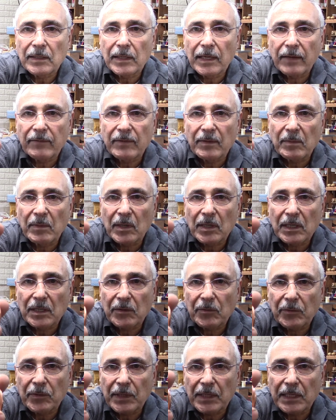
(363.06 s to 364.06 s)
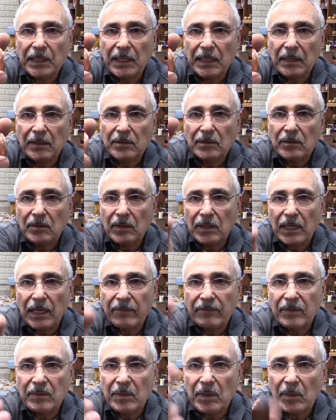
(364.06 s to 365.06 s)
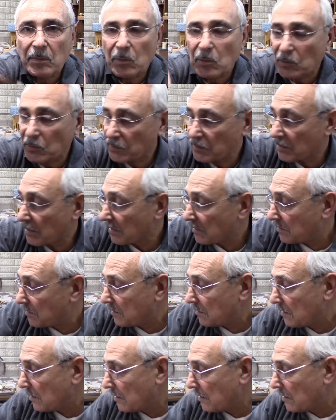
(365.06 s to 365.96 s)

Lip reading: have them like a 3D, so you can have them on both sides.